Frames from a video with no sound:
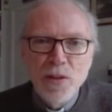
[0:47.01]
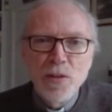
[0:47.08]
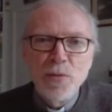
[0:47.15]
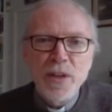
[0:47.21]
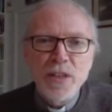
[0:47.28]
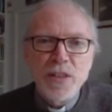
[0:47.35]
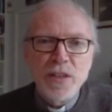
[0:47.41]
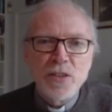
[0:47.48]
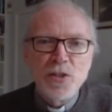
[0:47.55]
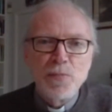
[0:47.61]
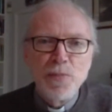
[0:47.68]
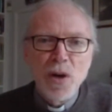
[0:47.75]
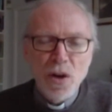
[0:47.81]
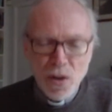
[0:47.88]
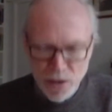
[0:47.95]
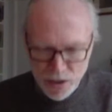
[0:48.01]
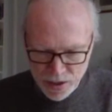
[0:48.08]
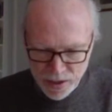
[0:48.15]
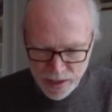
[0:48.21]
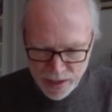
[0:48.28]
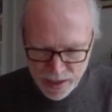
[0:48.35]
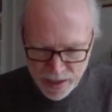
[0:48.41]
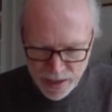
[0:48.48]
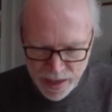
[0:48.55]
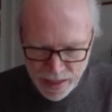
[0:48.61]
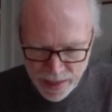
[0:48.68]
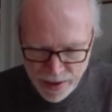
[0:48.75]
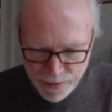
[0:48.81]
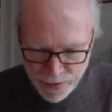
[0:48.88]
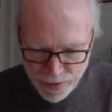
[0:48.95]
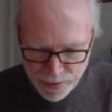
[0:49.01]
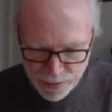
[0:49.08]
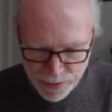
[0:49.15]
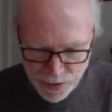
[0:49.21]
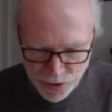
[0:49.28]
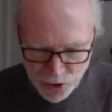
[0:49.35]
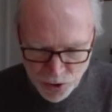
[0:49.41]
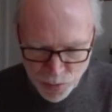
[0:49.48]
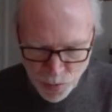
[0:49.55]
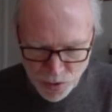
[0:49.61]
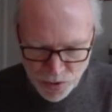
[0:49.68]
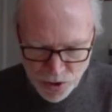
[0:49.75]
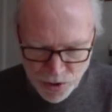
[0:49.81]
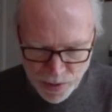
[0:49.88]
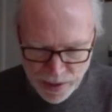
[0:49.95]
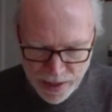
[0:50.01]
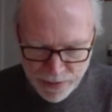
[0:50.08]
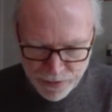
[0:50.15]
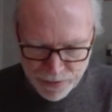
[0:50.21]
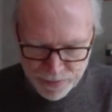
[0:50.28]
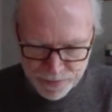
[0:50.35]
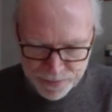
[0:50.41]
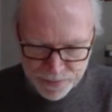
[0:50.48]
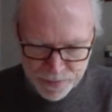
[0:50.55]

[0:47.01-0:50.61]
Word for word: The readings, Mark eleven, verses one to eleven.